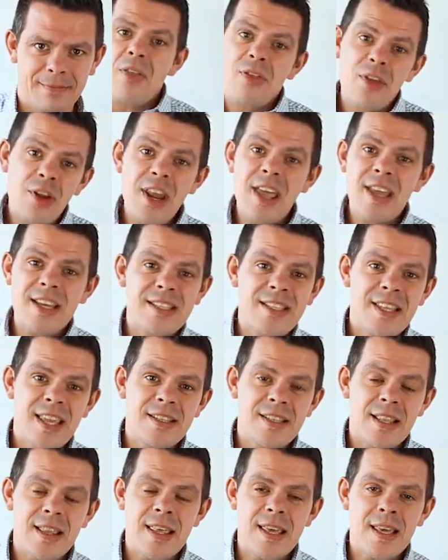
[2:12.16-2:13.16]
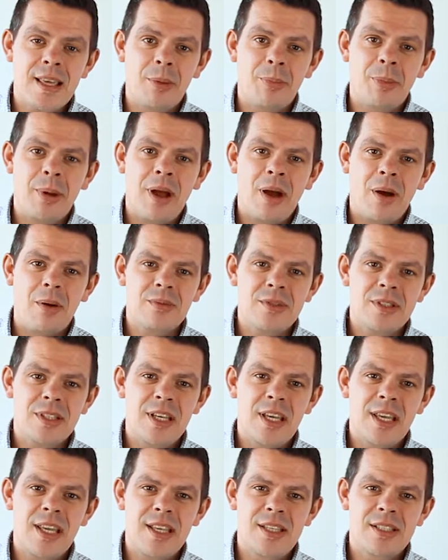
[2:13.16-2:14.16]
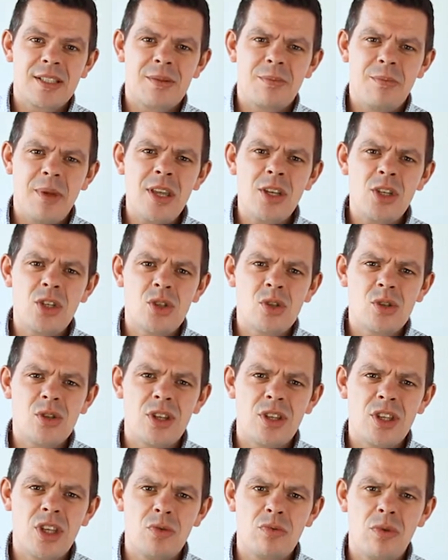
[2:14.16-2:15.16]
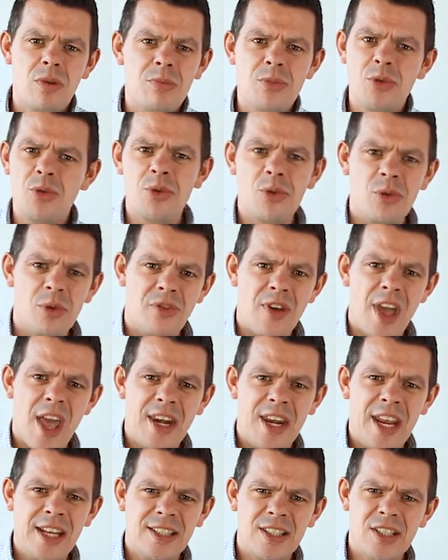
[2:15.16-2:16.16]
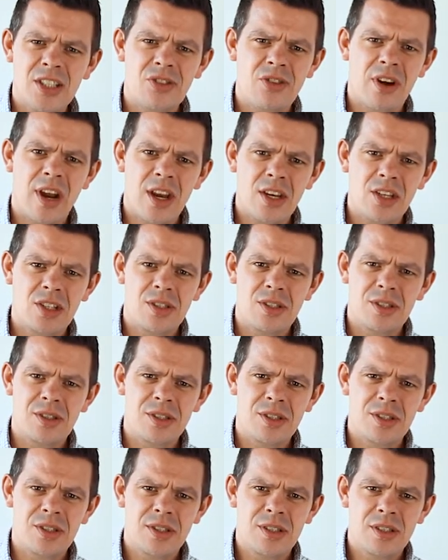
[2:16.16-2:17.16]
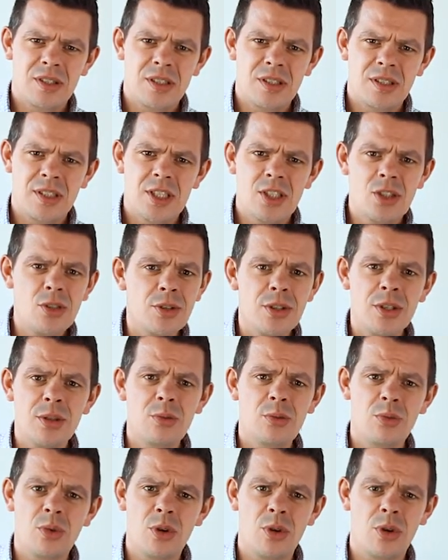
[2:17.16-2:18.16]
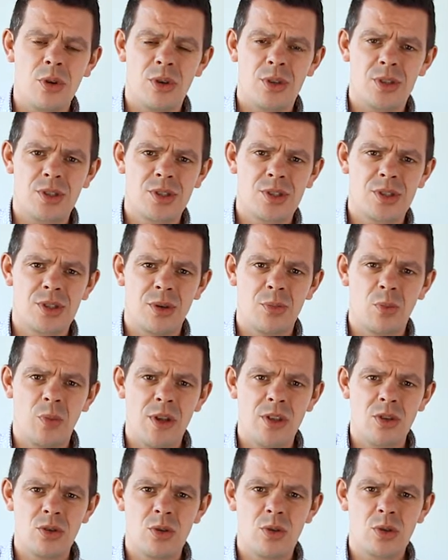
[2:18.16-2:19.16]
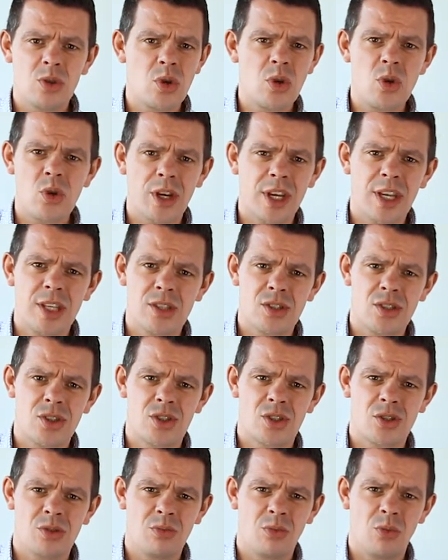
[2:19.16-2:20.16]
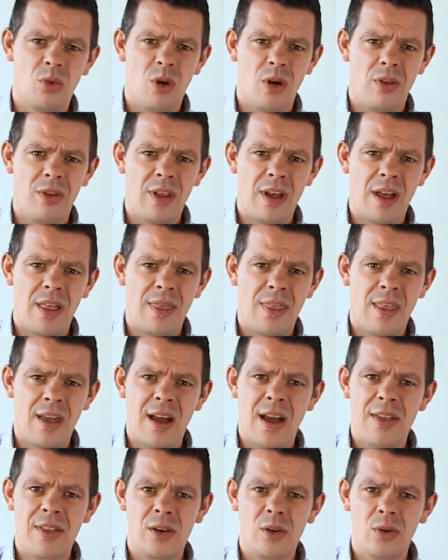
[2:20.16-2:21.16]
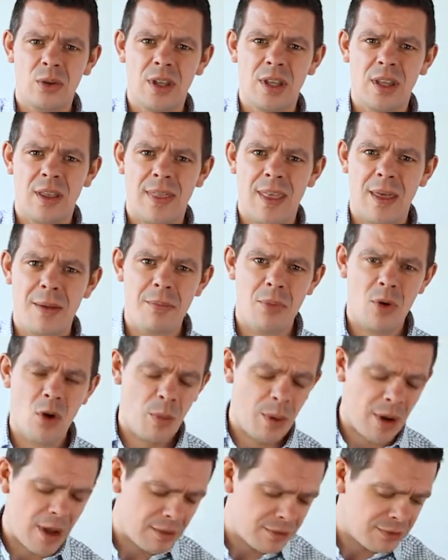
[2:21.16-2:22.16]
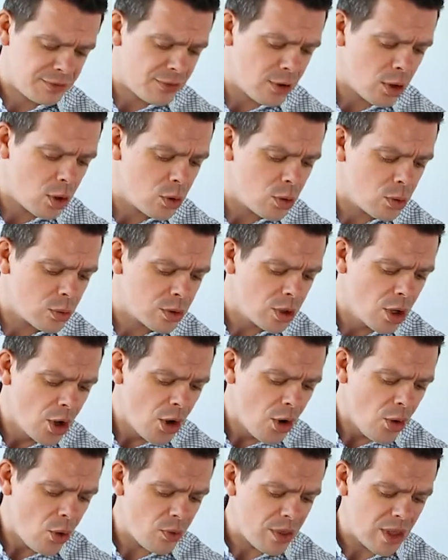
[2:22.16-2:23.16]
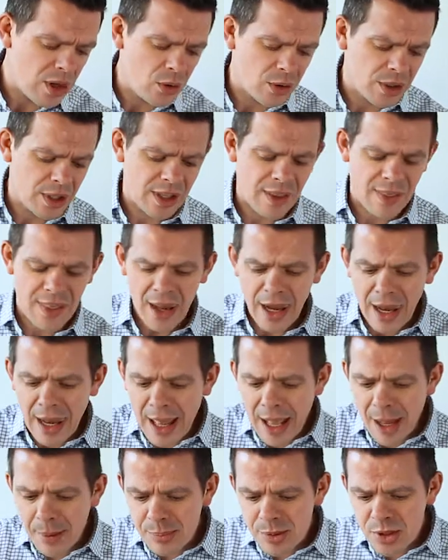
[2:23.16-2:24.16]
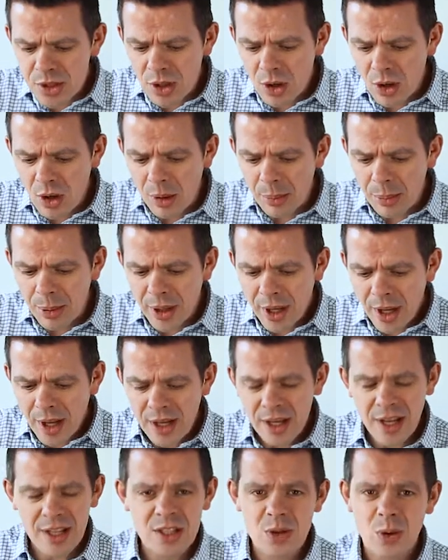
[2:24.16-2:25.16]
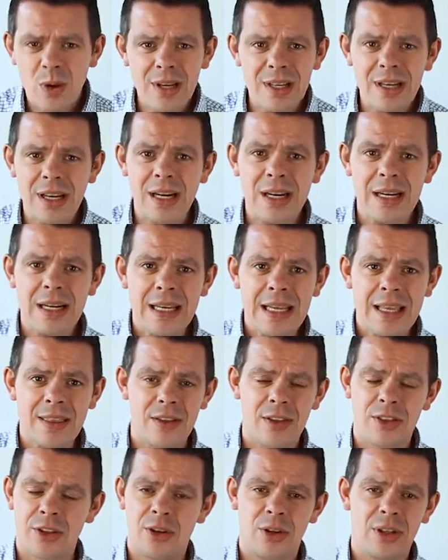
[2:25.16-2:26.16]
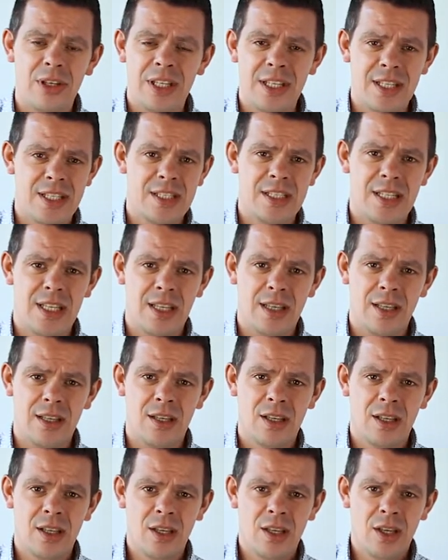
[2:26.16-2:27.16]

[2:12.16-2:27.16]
The next thing to think about is make sure that you remove any distractions. There's nothing worse than when you're talking to someone and they're either looking at their mobile phone or they're looking at their laptop. It's quite clear that they're not listening.